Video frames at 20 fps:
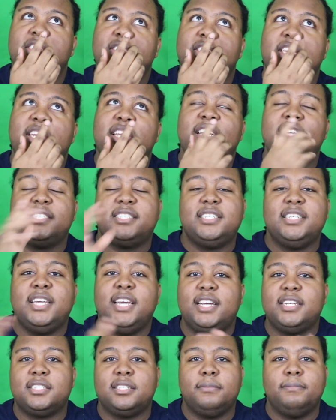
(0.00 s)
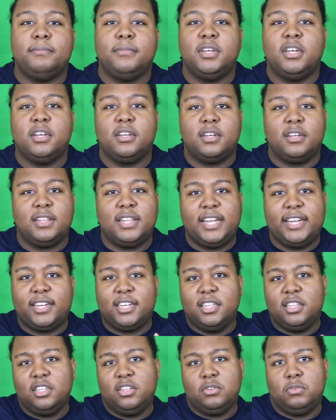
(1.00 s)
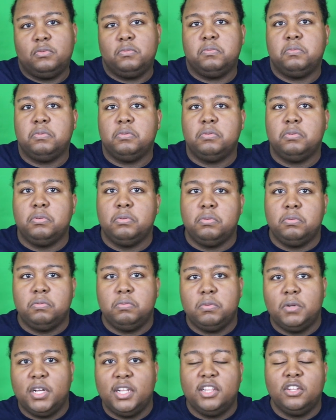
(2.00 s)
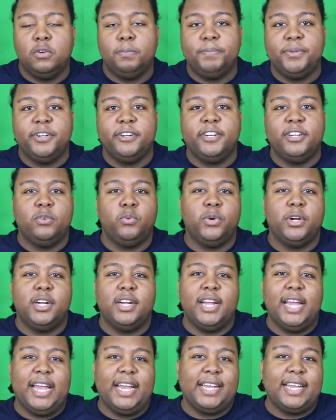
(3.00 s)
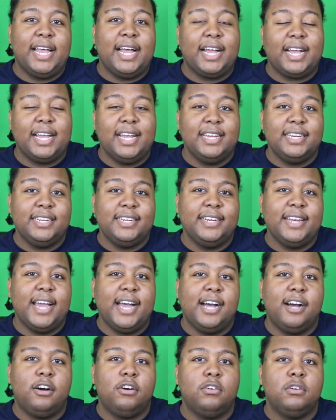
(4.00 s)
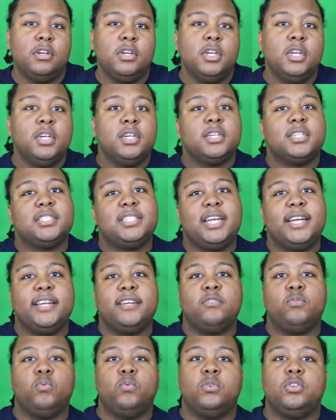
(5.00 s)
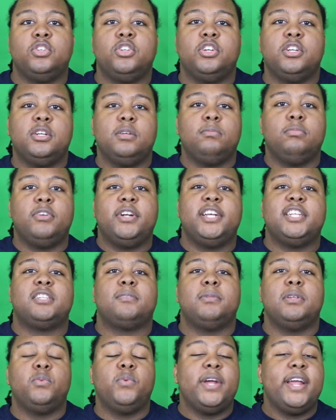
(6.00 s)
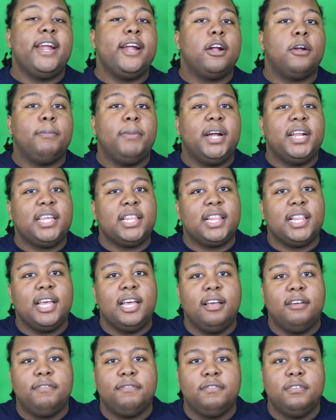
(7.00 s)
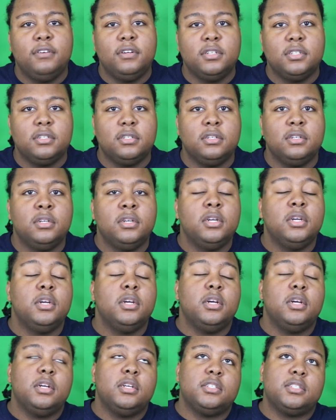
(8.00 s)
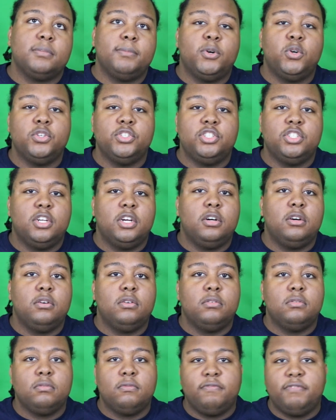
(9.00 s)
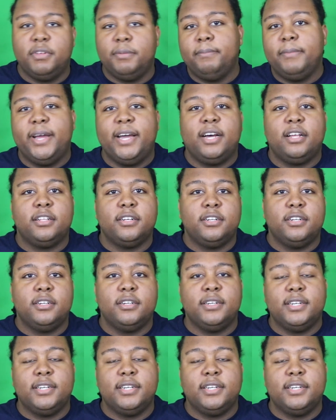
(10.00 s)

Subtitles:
NXT has some, a little period where it had got kind of down. Because, like, during the brand split, when everybody left, Samoa Joe, Finn Balor,